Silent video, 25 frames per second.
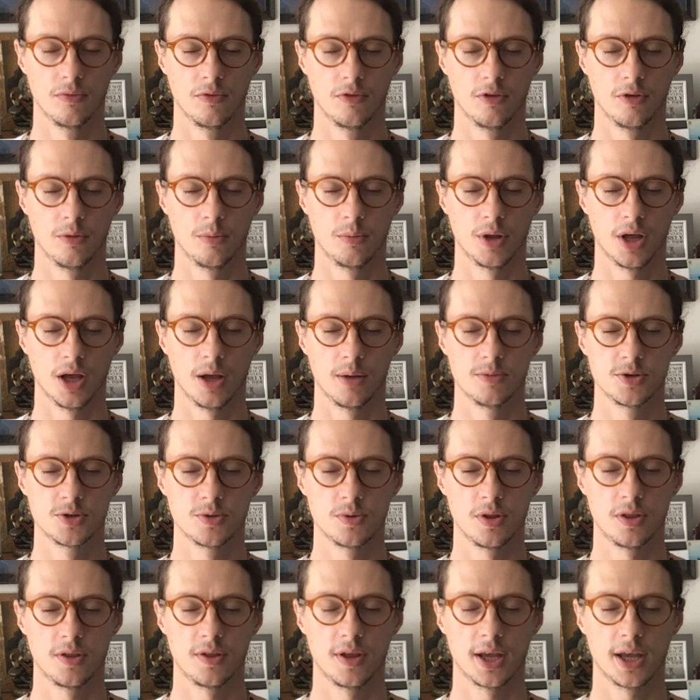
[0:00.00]
Sometimes
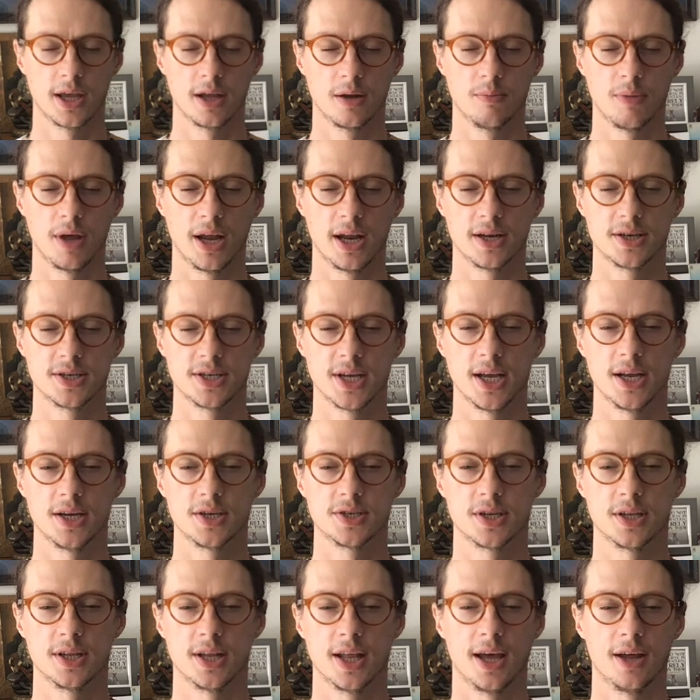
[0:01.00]
we think in
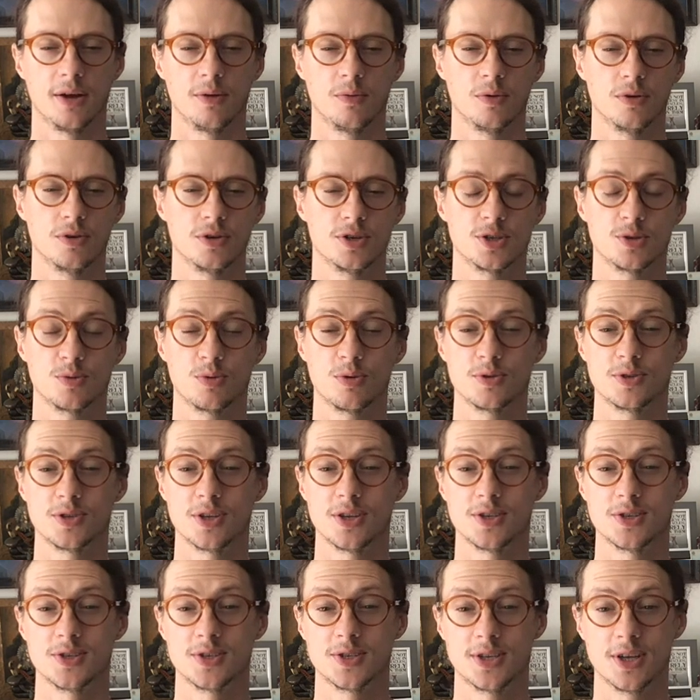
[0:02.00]
meditation that we're just supposed to
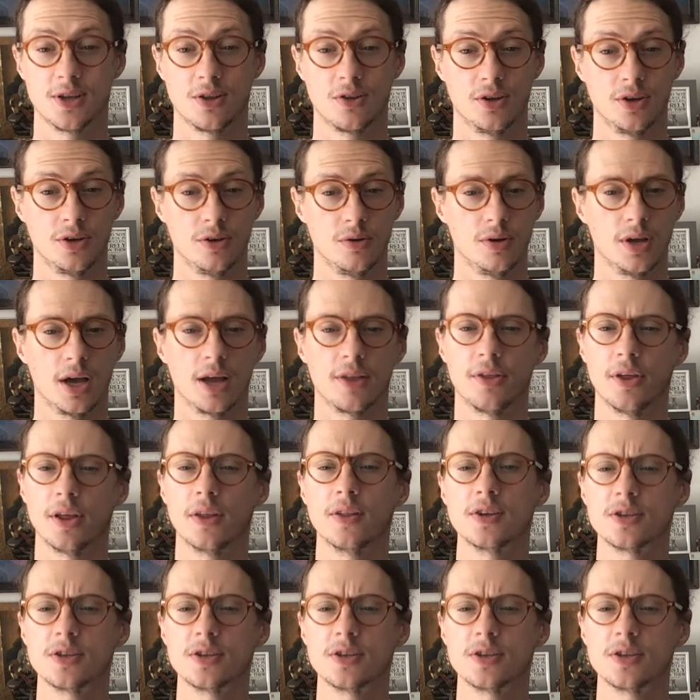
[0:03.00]
still and do nothing.